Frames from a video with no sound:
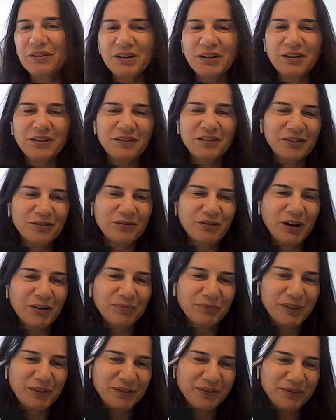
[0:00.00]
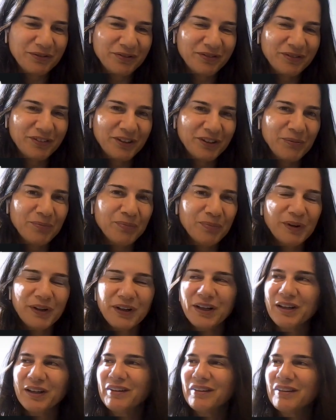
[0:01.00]
interactive
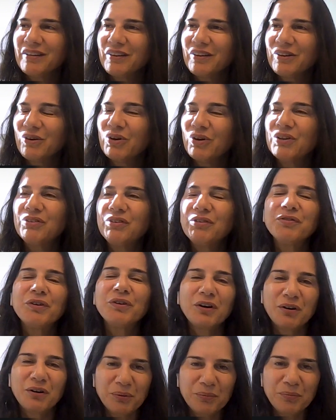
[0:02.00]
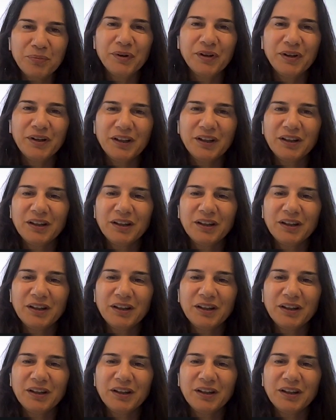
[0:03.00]
company or a different company